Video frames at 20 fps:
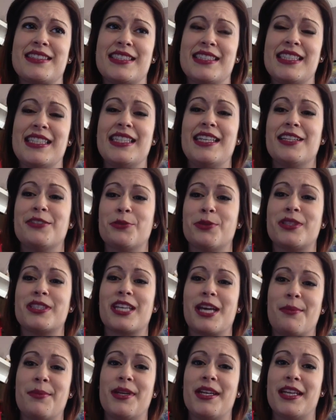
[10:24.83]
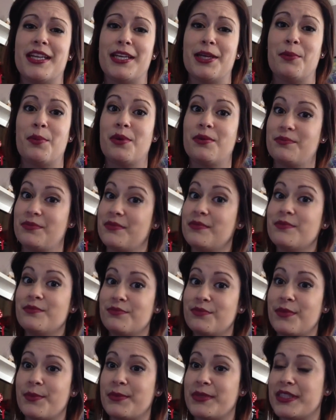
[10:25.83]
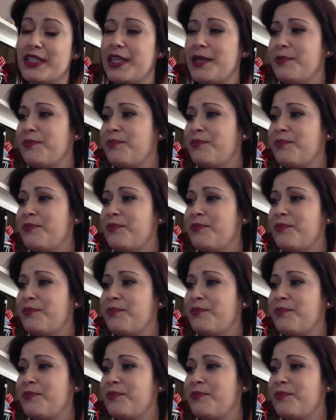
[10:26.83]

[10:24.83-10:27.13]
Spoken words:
he gets what's coming to him. Let me say.